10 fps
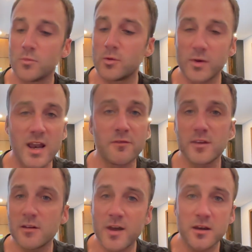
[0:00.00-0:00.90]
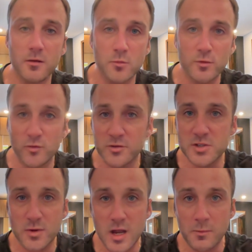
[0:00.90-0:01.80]
We left the event and moved on
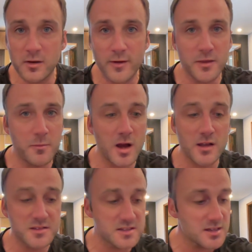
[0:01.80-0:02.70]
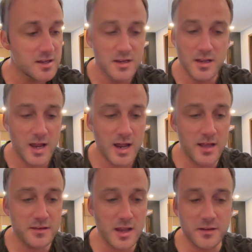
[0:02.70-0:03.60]
to a couple of other bars,
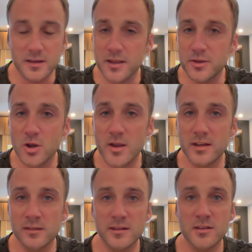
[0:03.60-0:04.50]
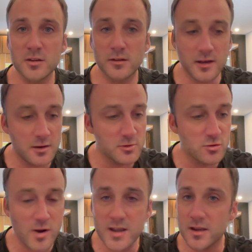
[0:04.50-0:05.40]
and the night continued, and it was
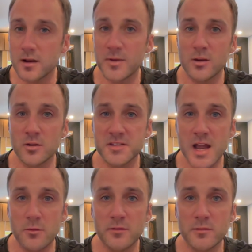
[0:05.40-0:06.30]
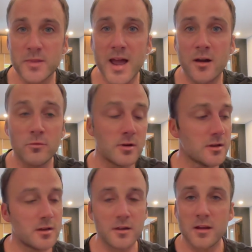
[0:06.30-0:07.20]
great. And I'm in contact with them now.
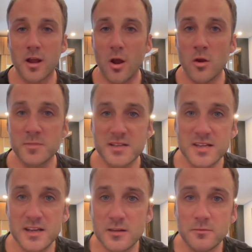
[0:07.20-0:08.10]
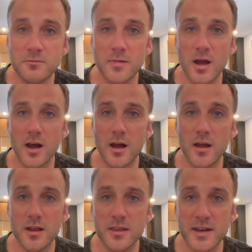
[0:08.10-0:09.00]
Hope to see them
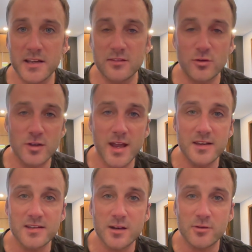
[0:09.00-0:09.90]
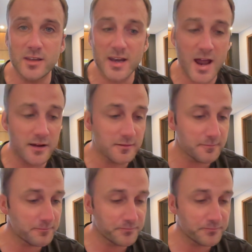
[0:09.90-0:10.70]
in the next few days here in Da Nang.